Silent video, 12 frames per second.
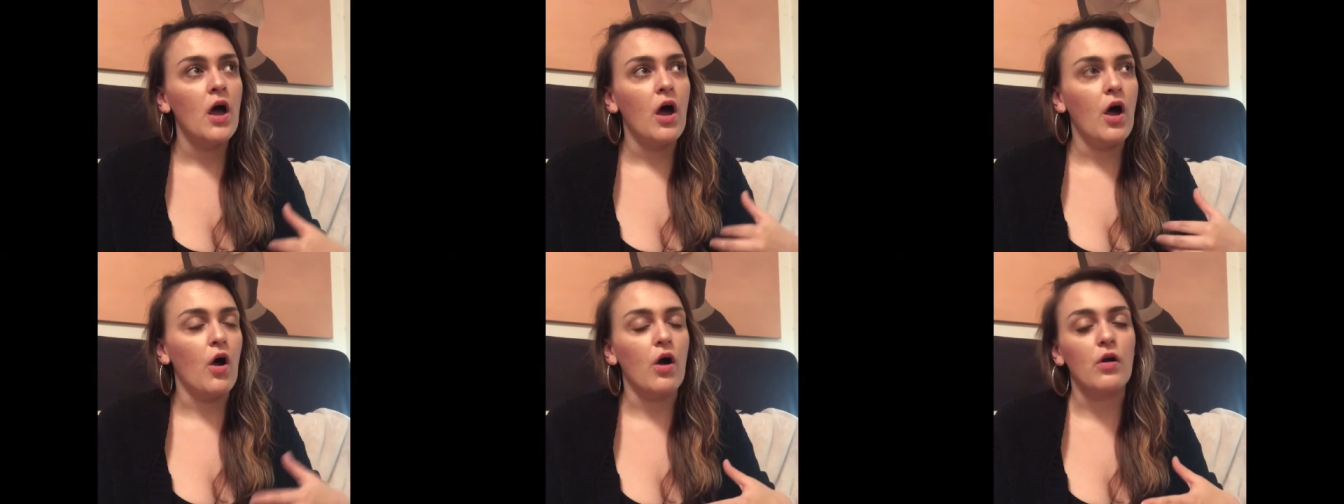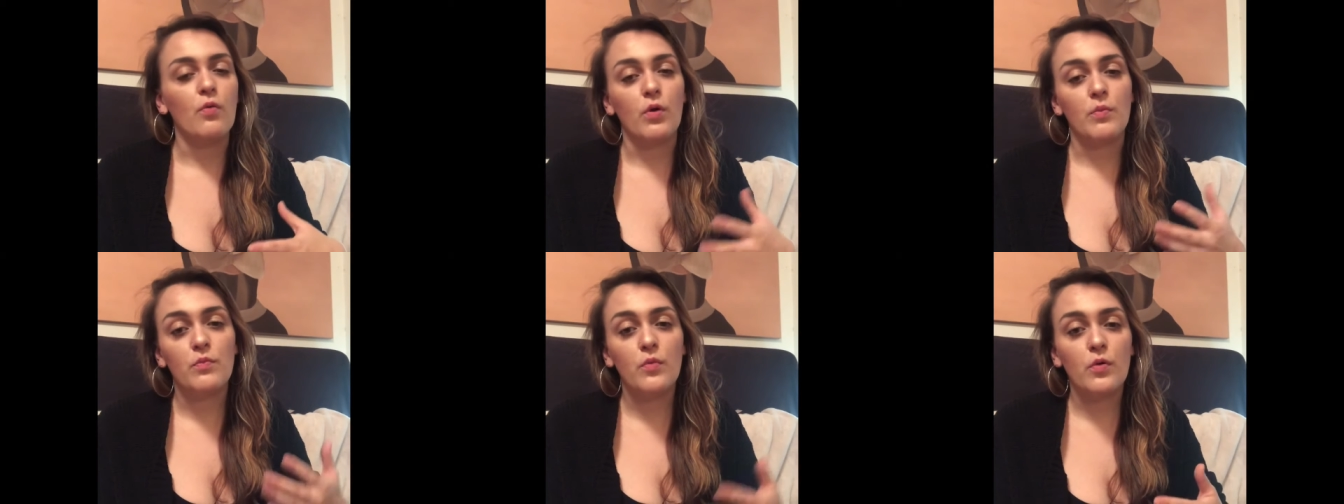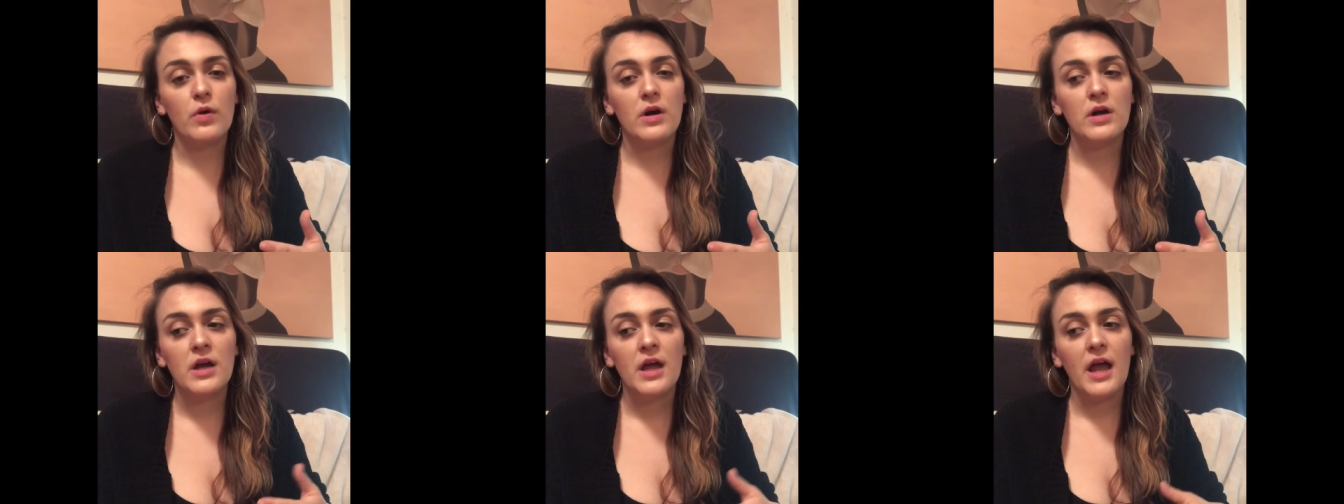or, or
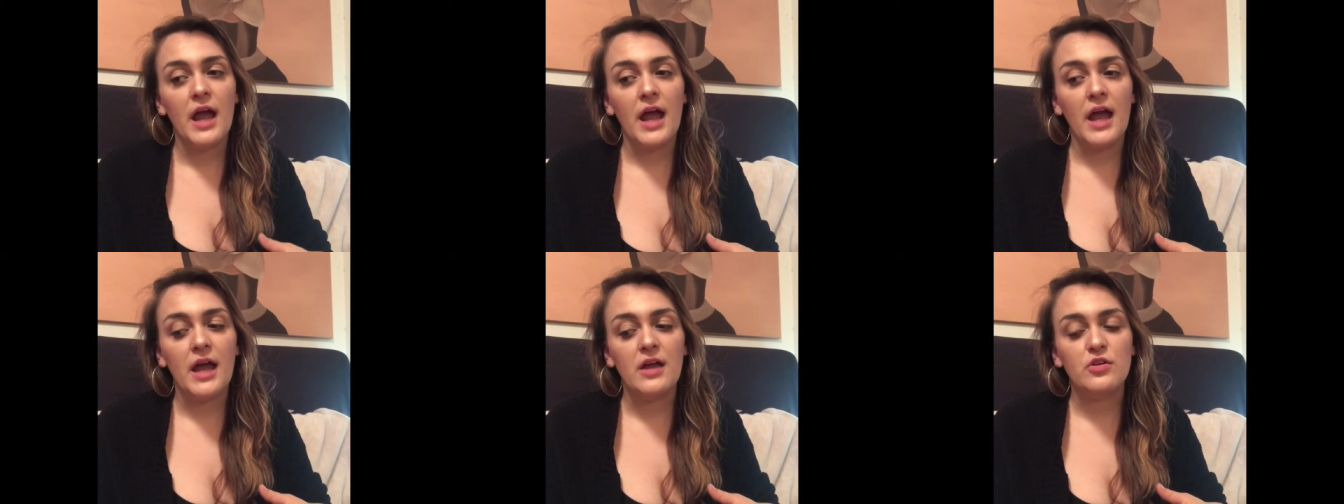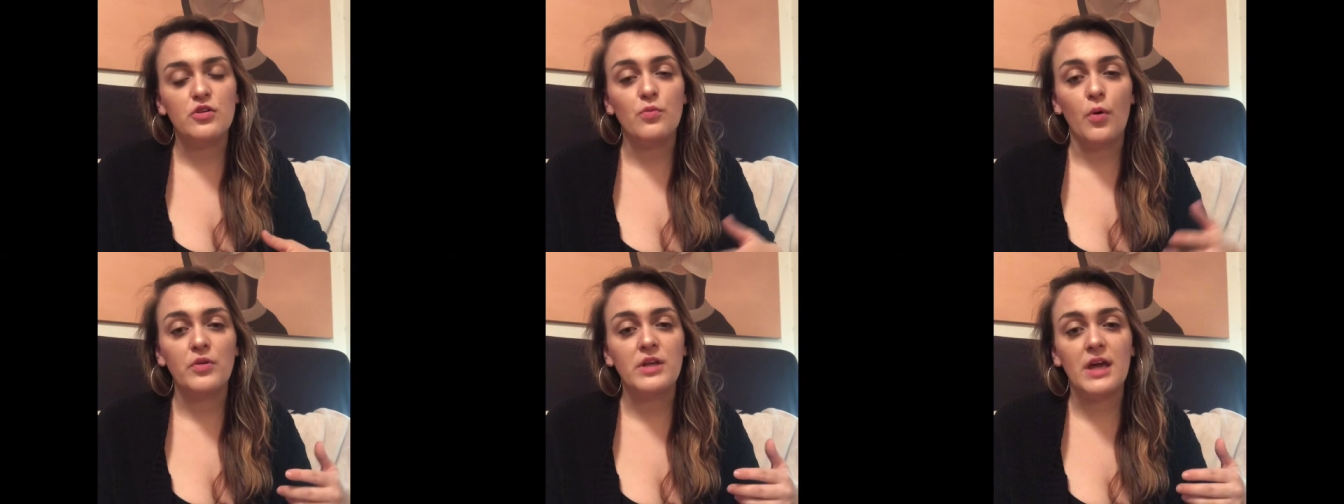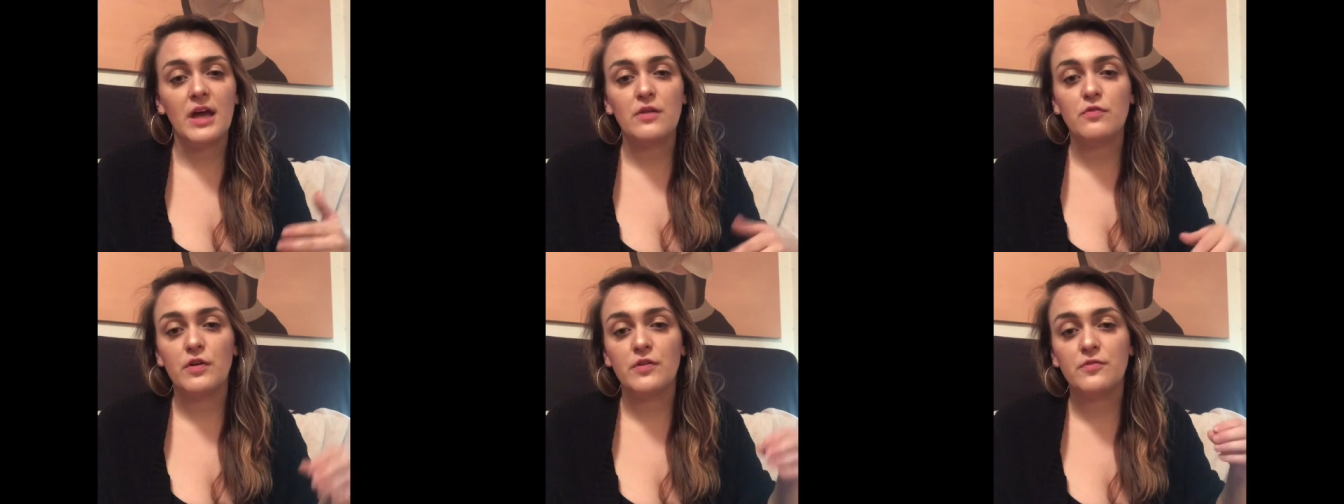more, and you only get it
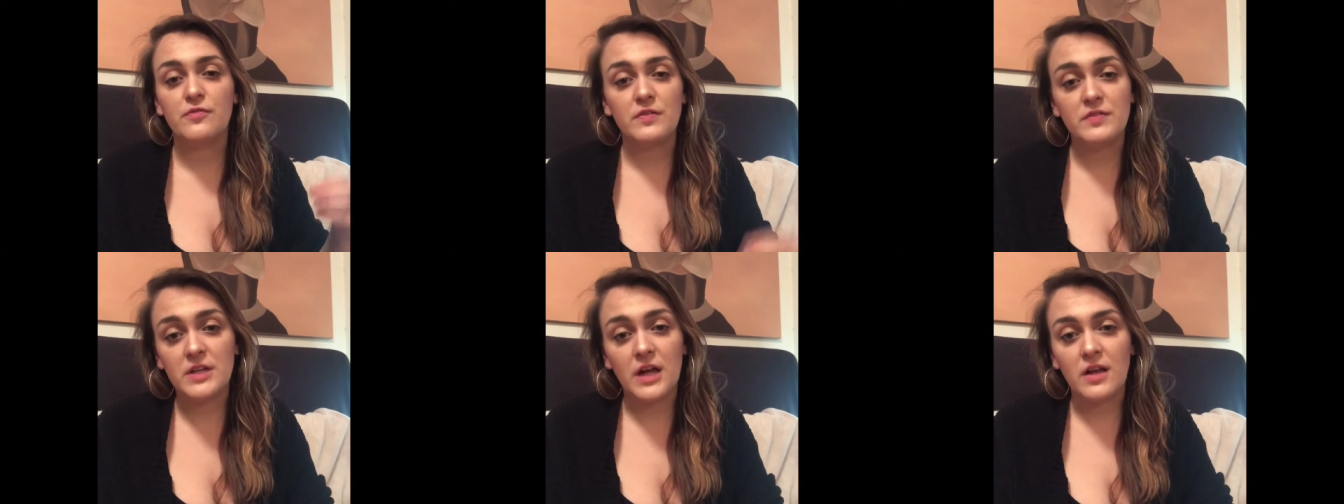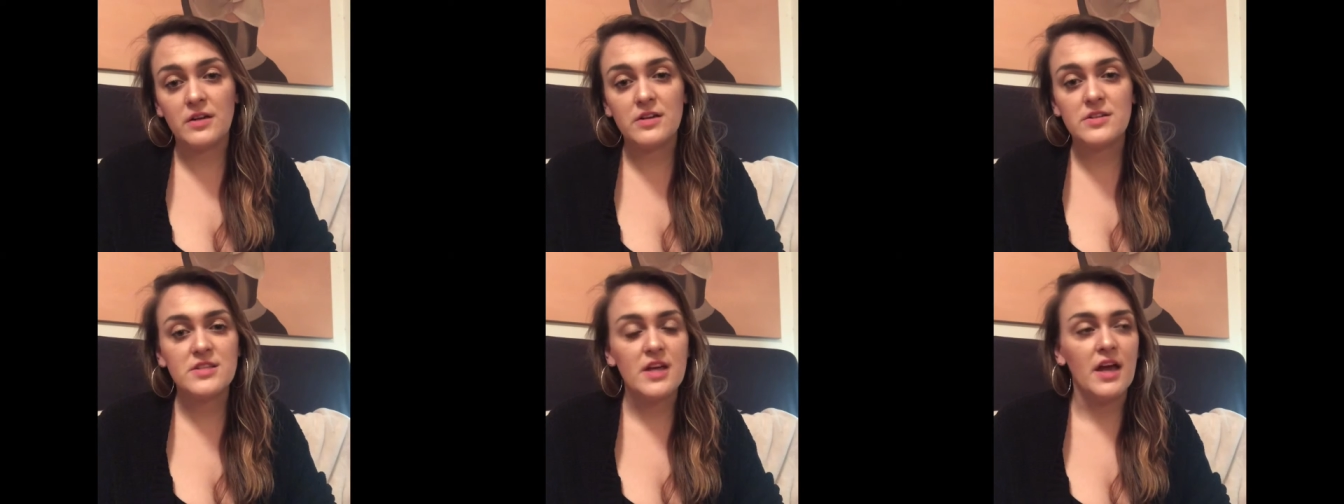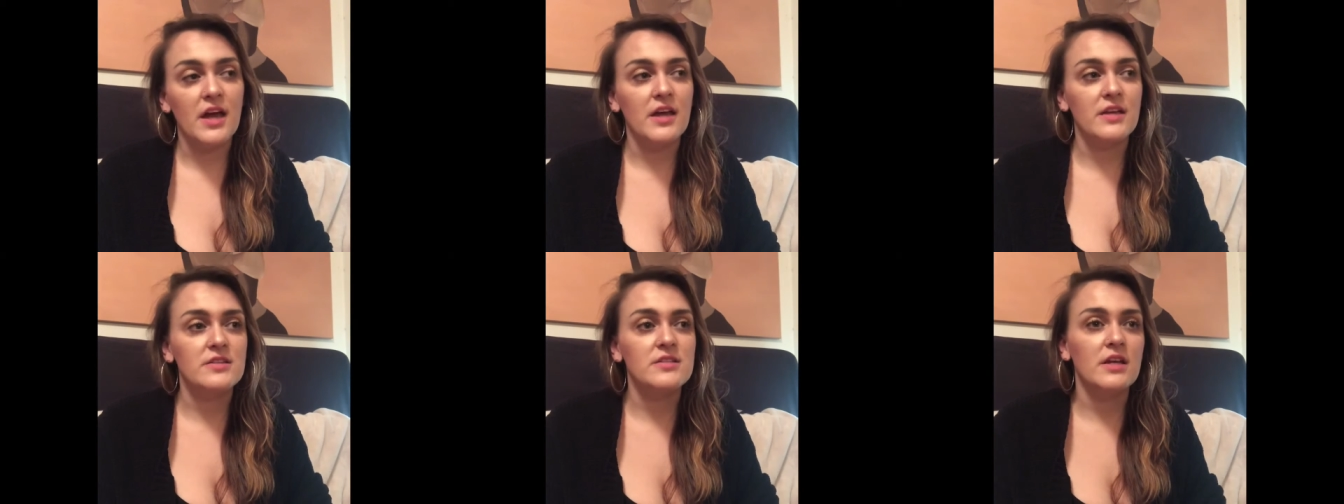for $50.
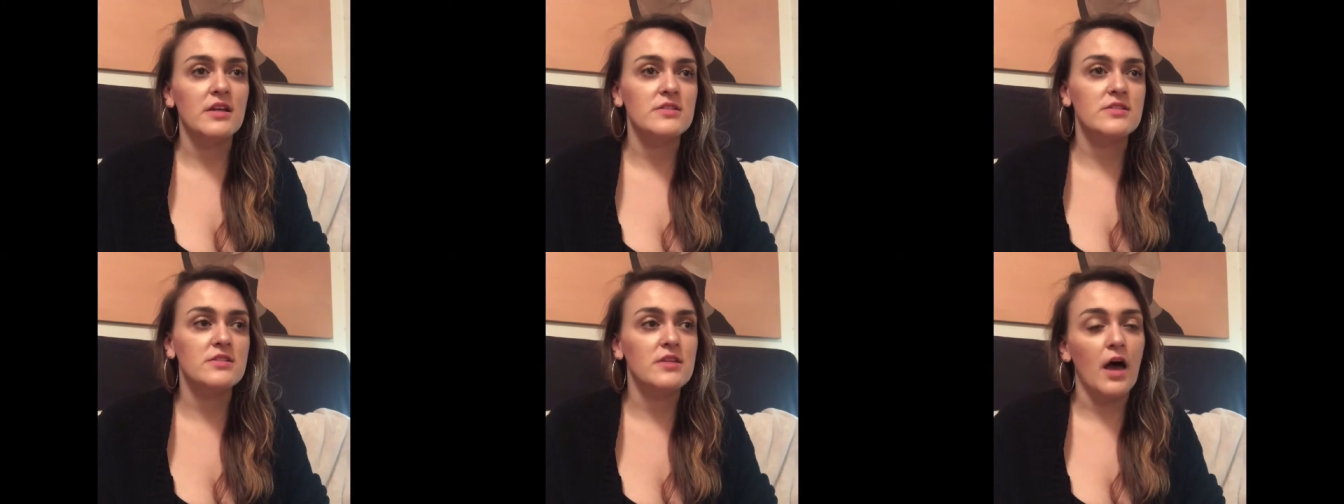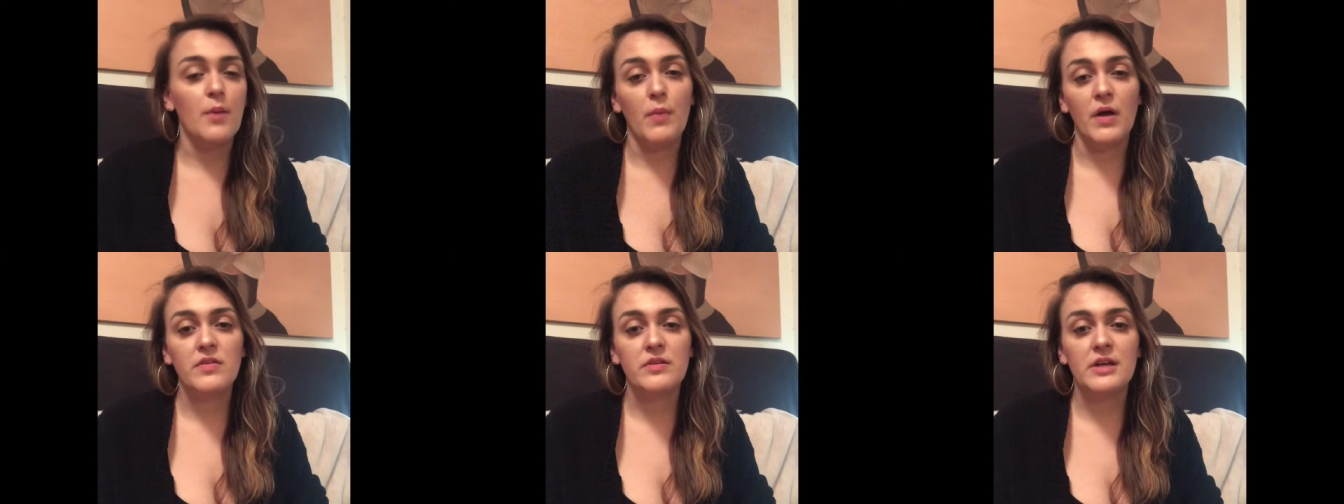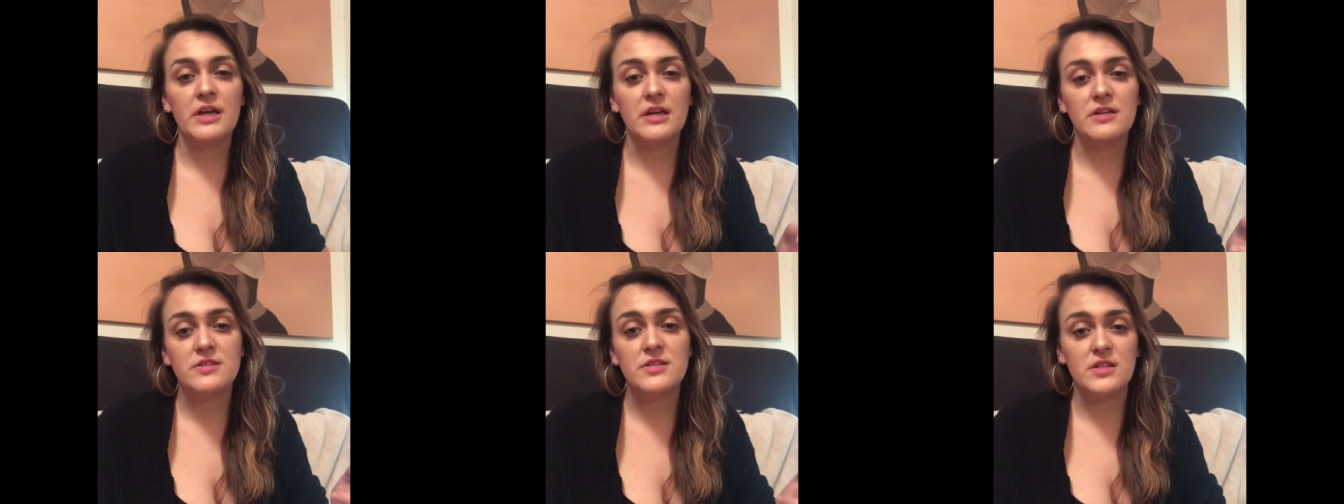And it's not monthly, it
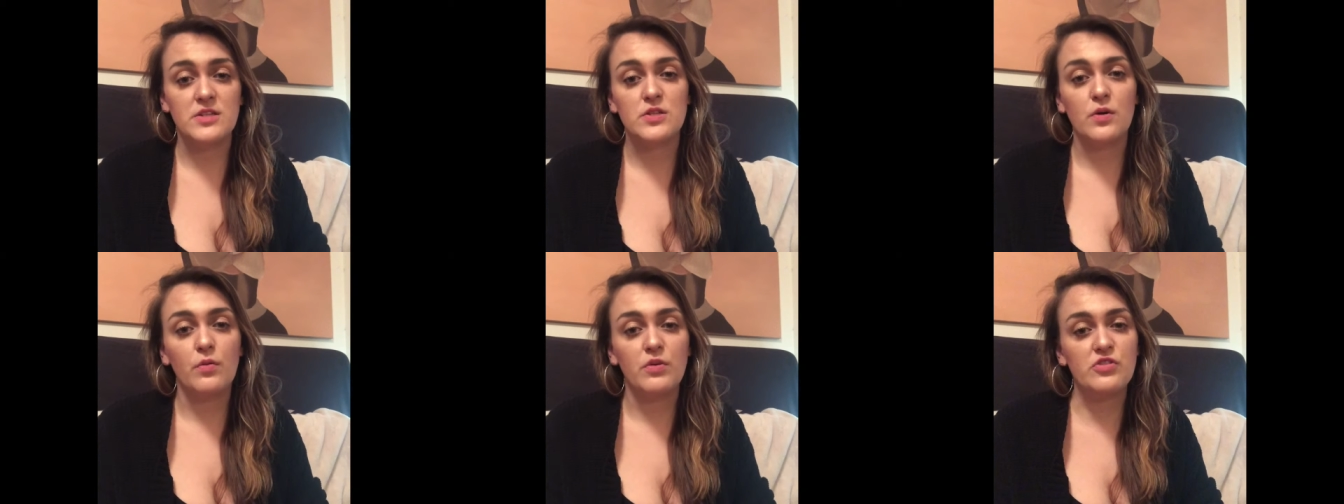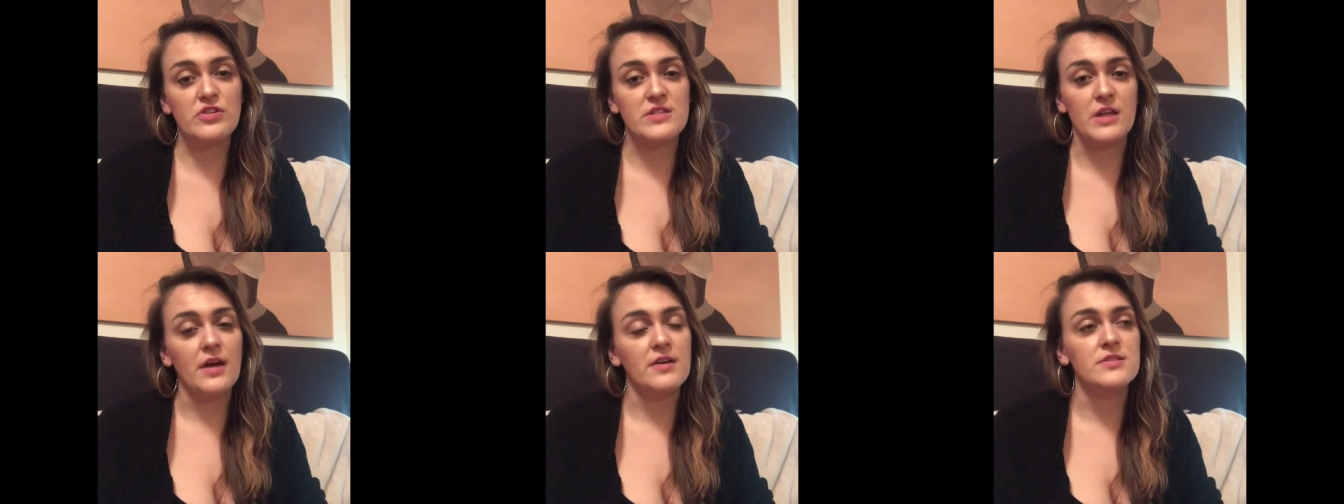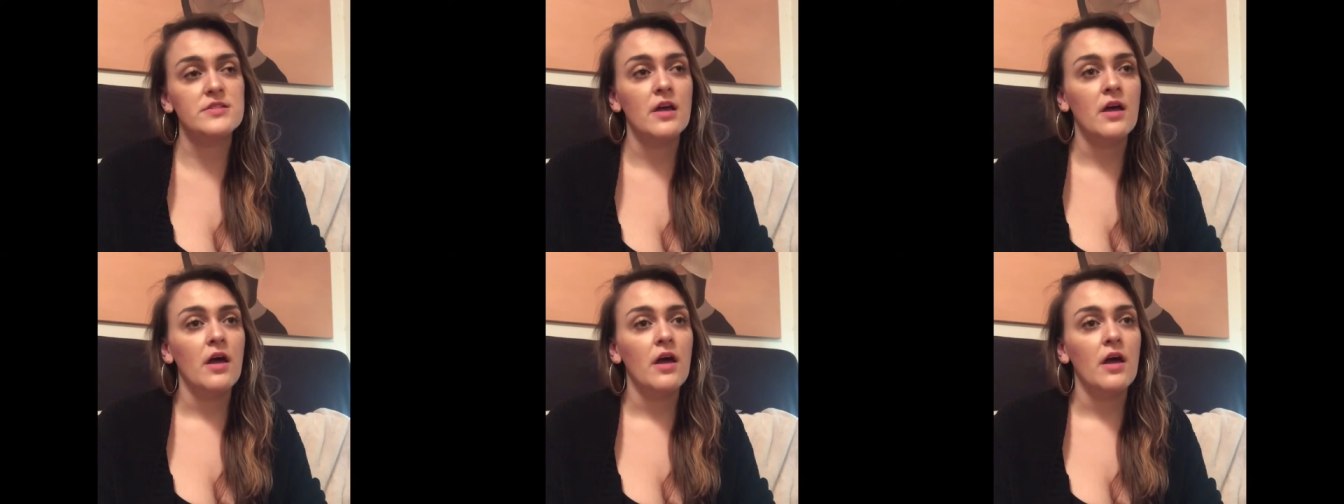is seasonal, which is nice.